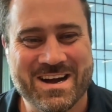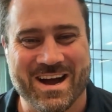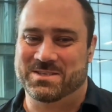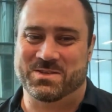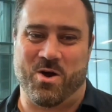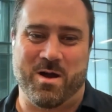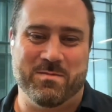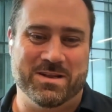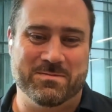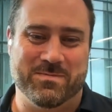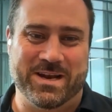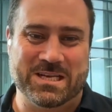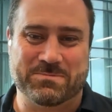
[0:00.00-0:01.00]

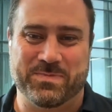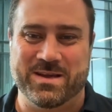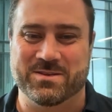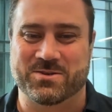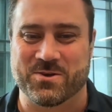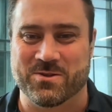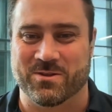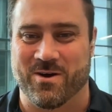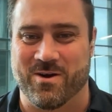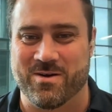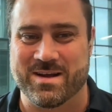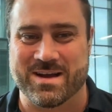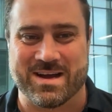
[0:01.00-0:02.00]
Simon, mate, it's been too
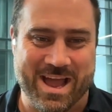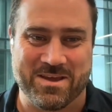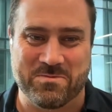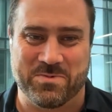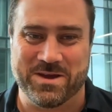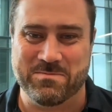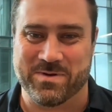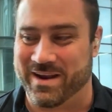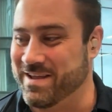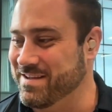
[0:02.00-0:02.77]
long. How you been, buddy?